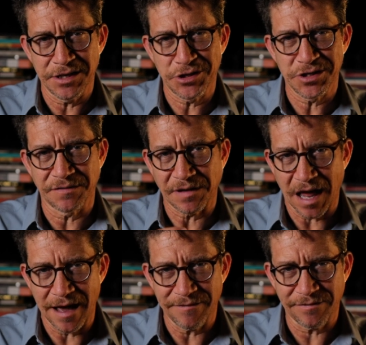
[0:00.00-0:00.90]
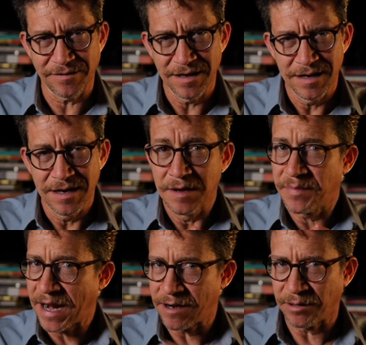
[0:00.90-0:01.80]
issues of life,
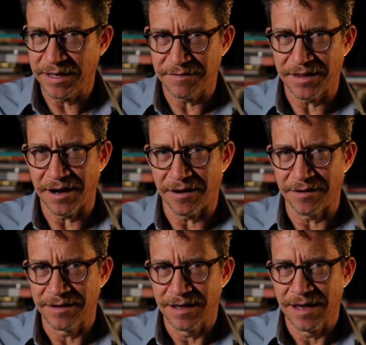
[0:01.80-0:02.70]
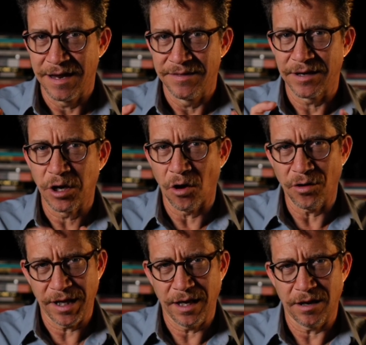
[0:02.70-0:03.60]
but I don't leave you there. The goal
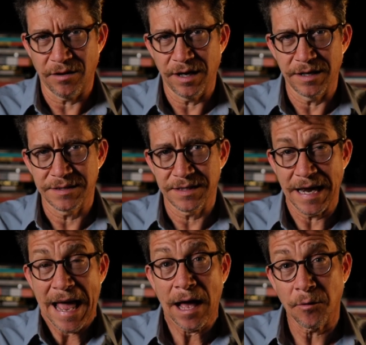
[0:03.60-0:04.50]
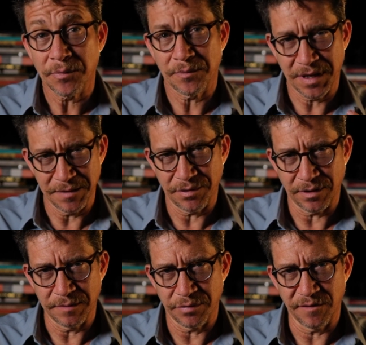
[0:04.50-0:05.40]
here is to help
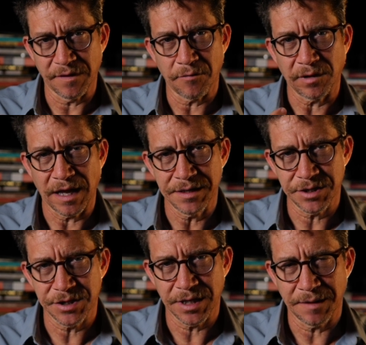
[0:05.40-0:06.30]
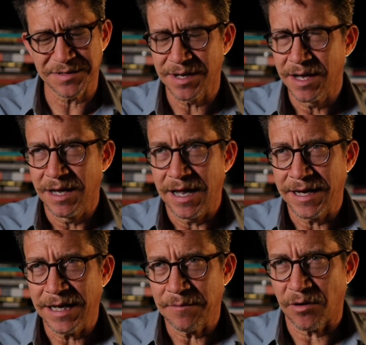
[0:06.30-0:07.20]
people improve their relationships and
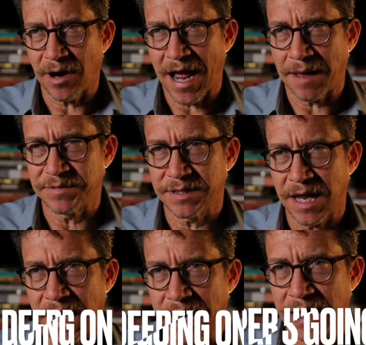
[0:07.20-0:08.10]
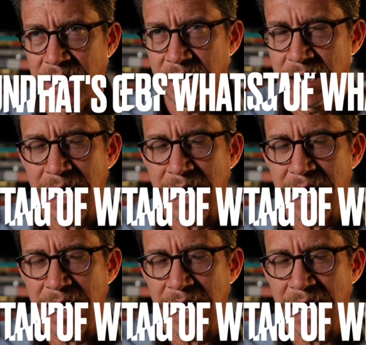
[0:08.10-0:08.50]
get perhaps a